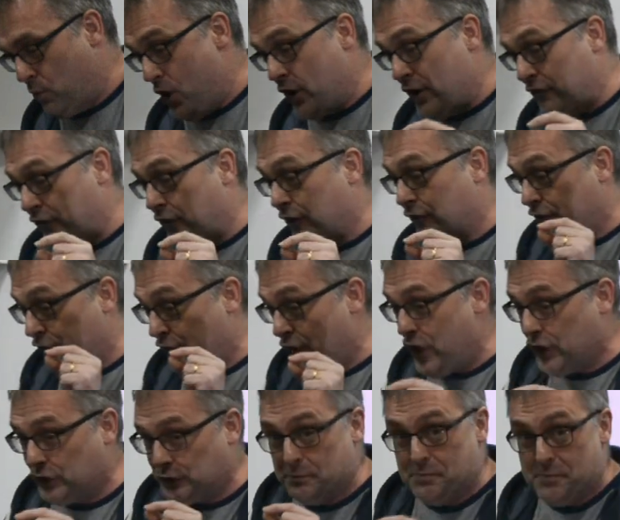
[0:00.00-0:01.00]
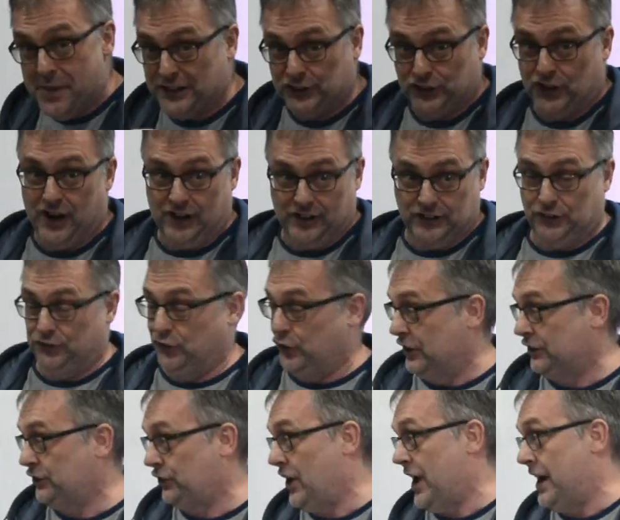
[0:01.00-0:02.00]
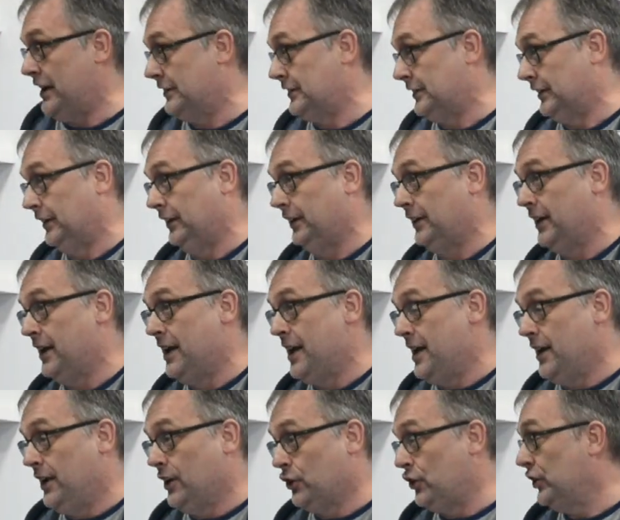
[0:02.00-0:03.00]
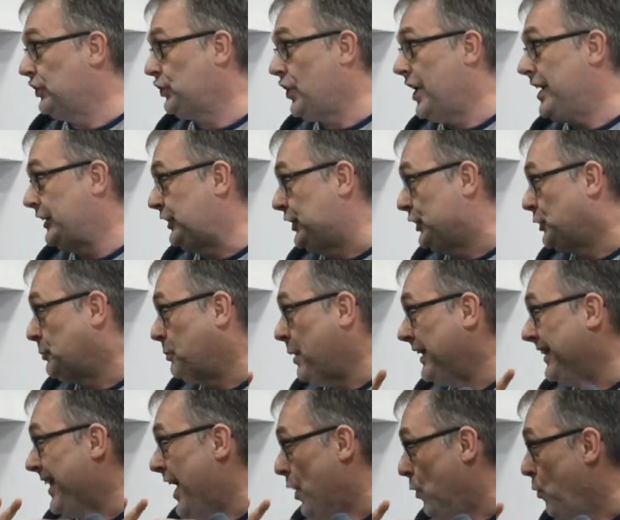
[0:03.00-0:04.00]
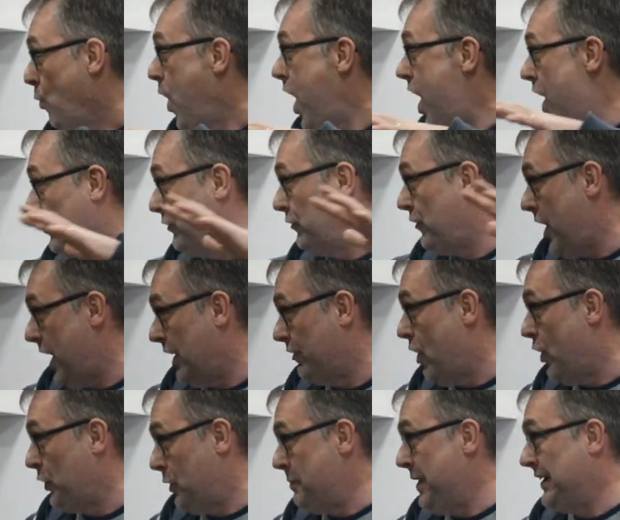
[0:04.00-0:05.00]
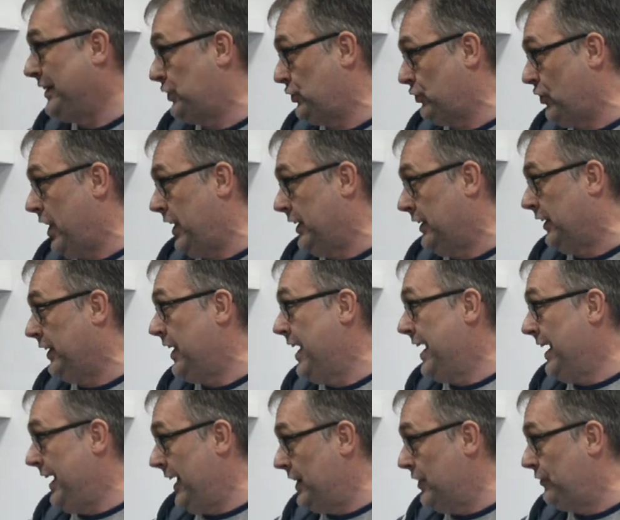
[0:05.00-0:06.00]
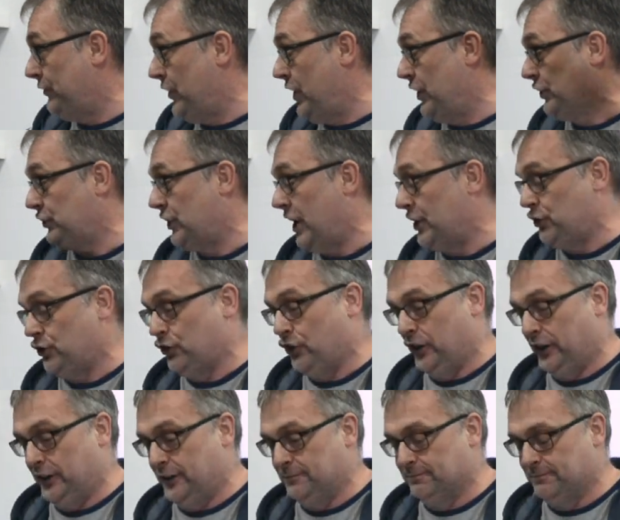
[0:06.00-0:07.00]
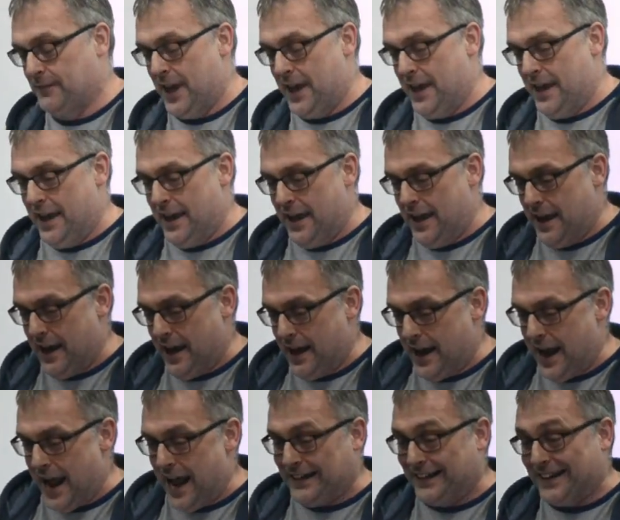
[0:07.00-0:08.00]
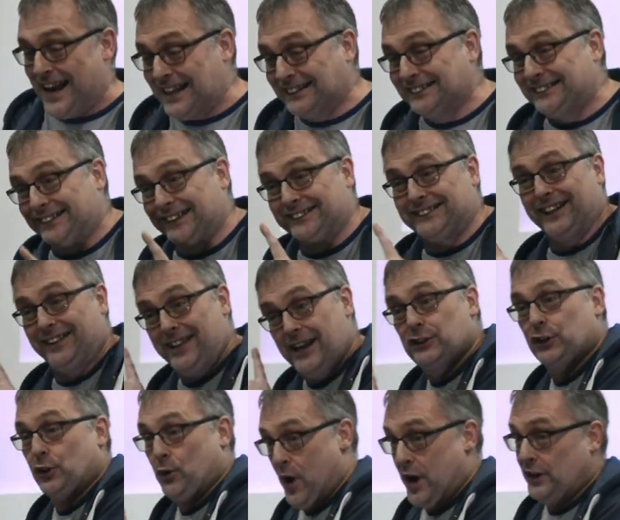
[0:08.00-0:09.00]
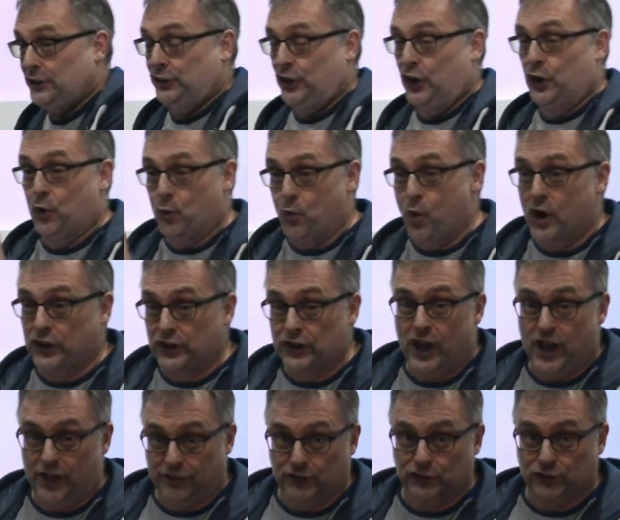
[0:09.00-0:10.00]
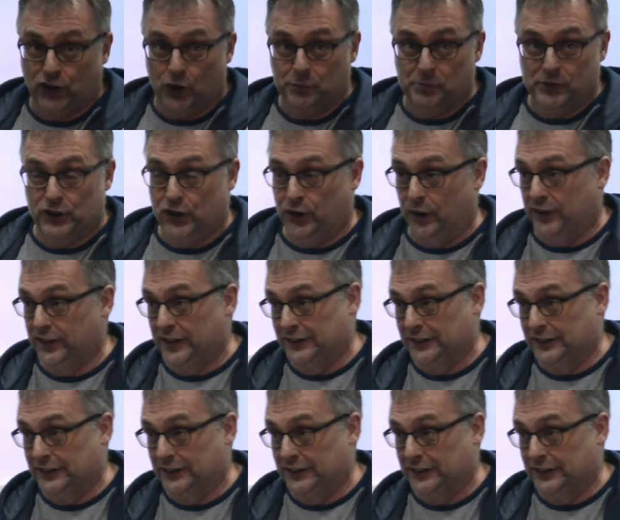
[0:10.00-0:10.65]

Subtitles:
One of the first missionaries of Christianity spread like wildfire around the Mediterranean in the first century. And in answer to this question, what on earth has God been doing?